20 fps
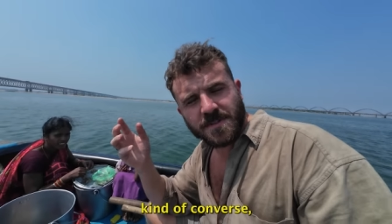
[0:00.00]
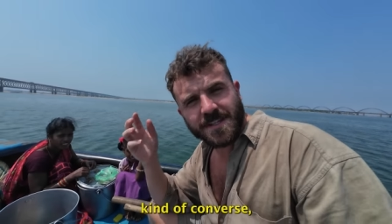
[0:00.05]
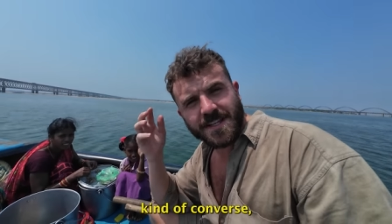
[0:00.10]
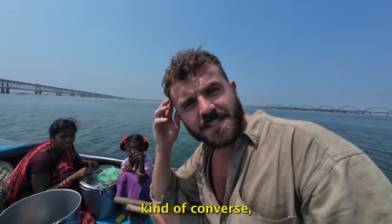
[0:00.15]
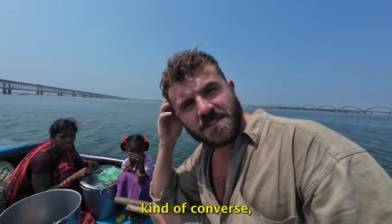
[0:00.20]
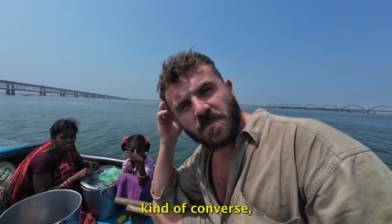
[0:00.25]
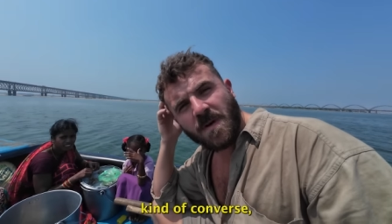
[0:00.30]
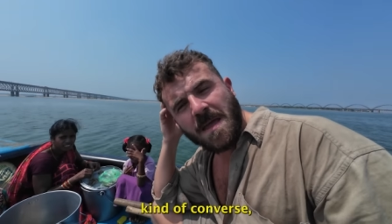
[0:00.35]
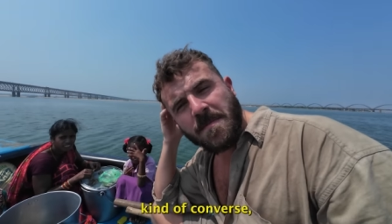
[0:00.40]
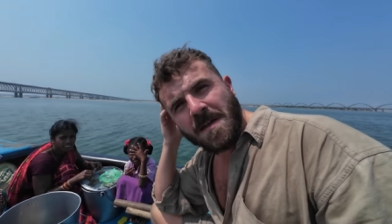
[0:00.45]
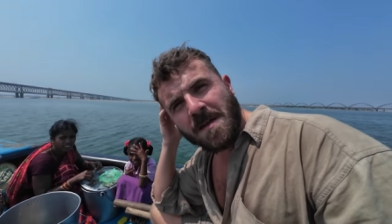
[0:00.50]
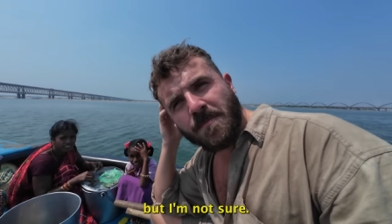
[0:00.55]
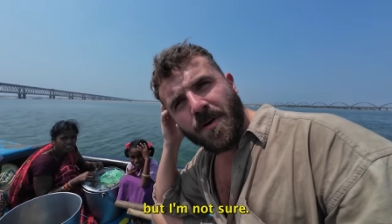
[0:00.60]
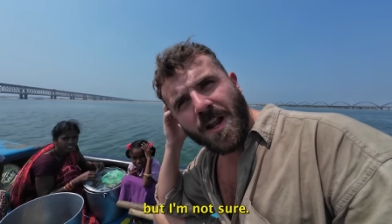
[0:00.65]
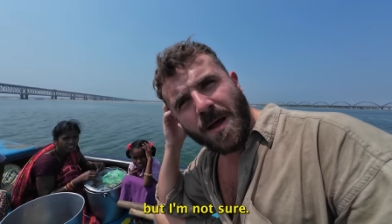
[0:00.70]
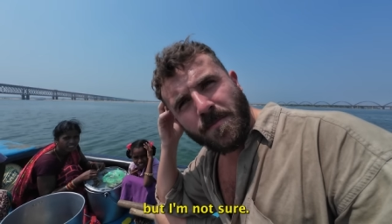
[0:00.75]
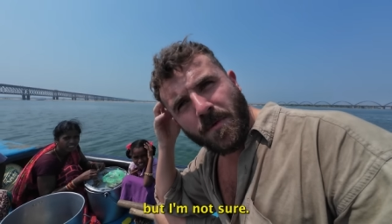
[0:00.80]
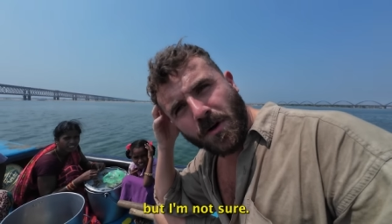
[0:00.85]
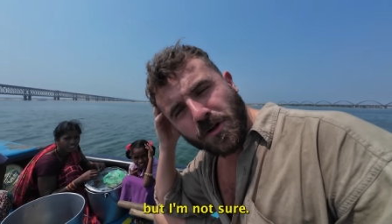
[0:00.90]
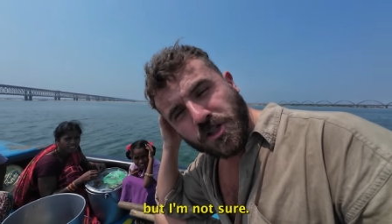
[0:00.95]
with these women,
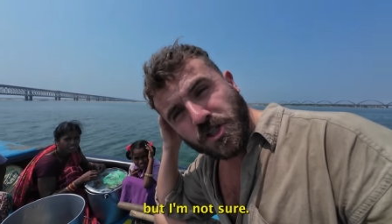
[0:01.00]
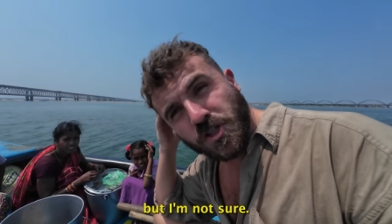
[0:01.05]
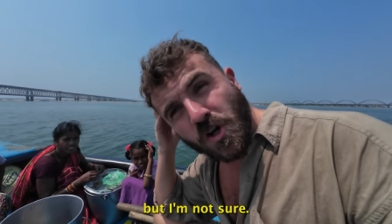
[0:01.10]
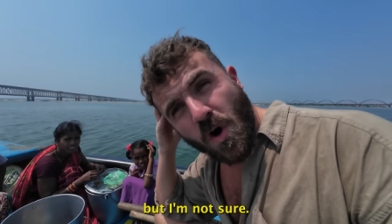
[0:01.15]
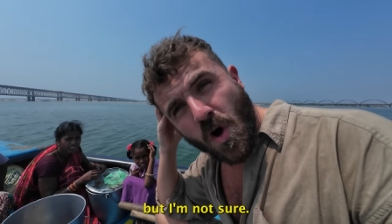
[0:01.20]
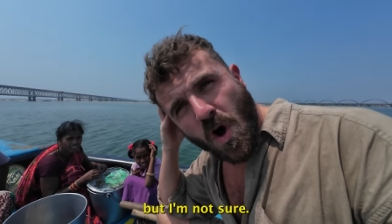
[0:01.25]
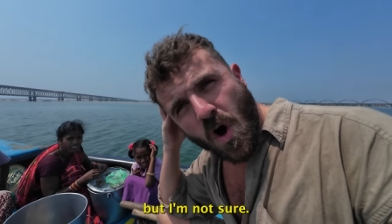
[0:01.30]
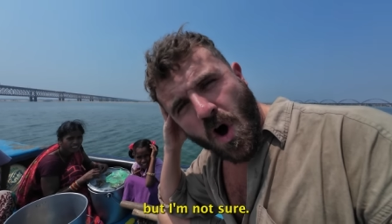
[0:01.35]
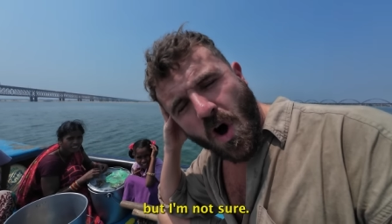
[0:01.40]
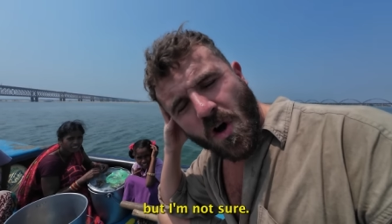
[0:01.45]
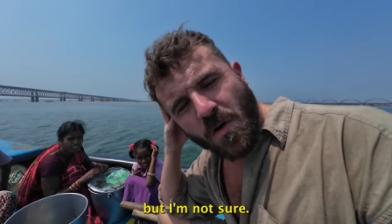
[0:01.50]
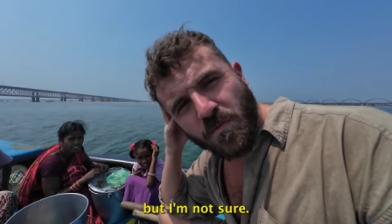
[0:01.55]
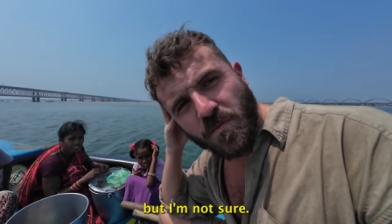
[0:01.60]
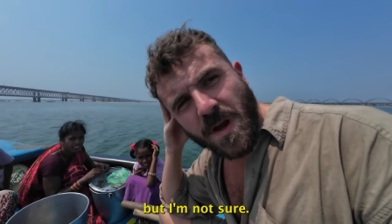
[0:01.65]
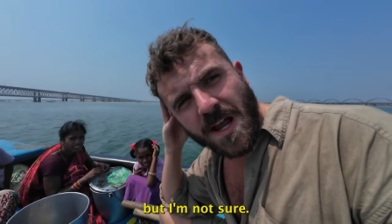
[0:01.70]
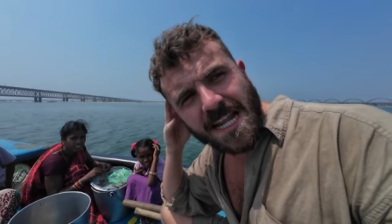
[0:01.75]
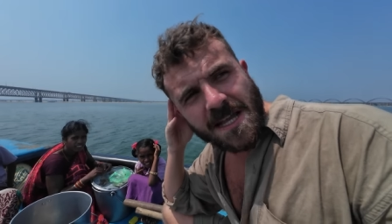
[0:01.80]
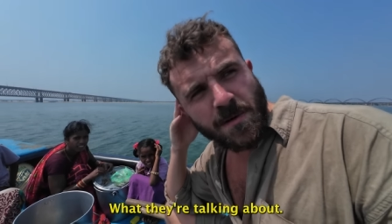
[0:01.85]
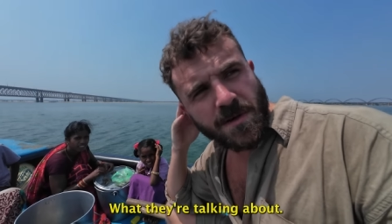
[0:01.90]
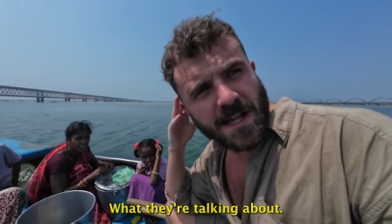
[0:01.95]
but I'm not sure
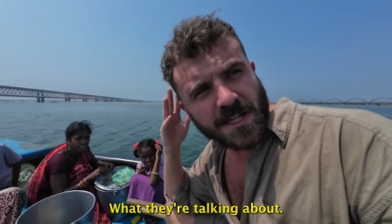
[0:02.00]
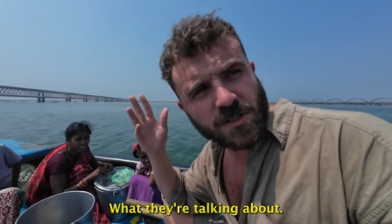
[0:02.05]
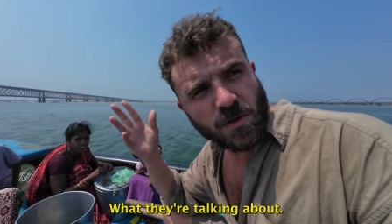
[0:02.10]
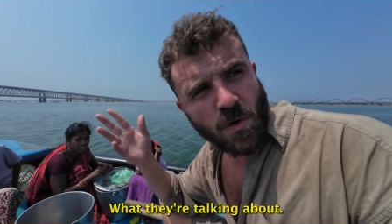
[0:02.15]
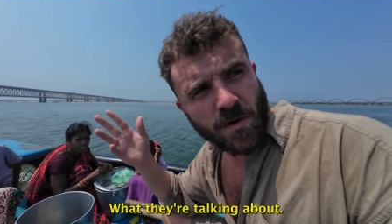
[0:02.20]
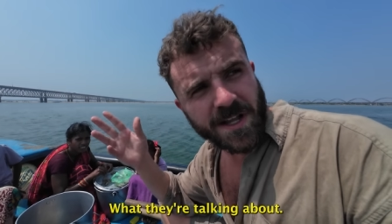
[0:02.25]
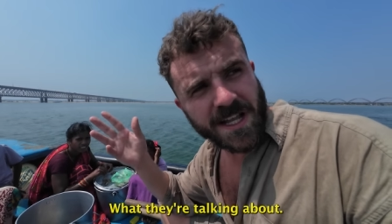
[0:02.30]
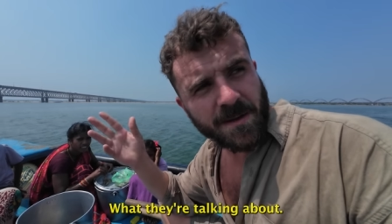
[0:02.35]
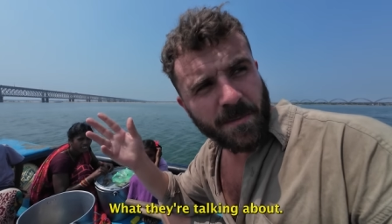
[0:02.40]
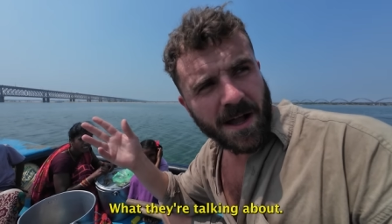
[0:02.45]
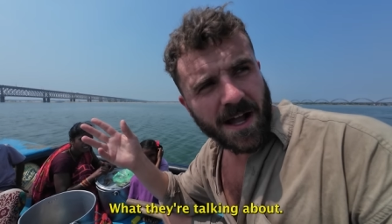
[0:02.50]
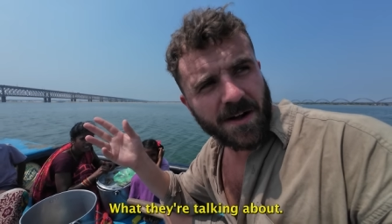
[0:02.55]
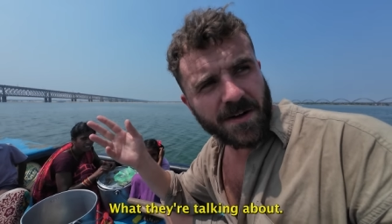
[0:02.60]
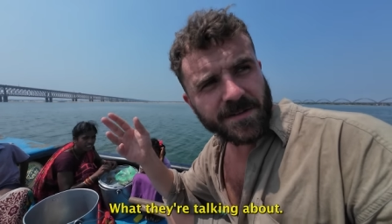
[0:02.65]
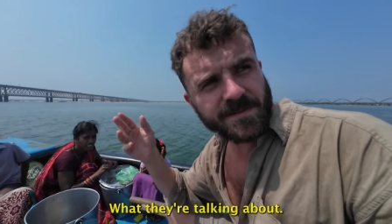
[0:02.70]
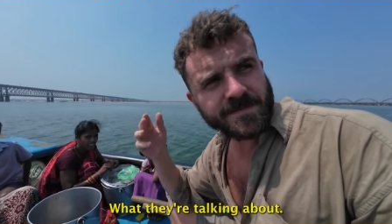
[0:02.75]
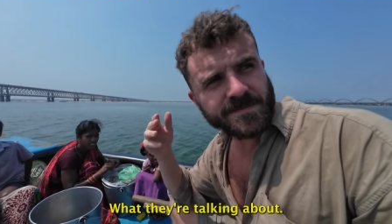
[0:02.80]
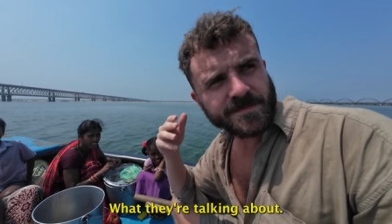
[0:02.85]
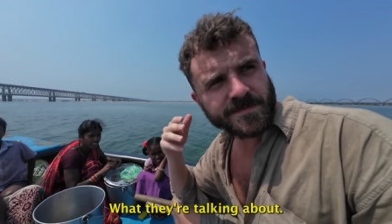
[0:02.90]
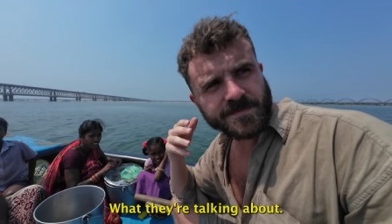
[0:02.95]
really what they're talking
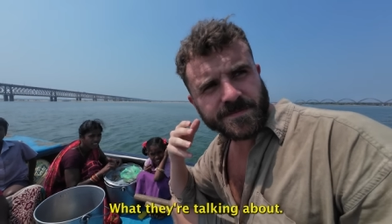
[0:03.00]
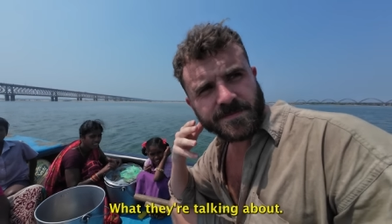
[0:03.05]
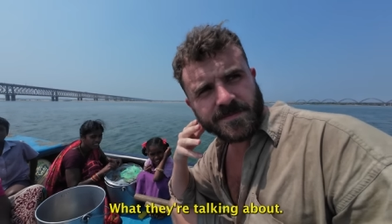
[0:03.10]
about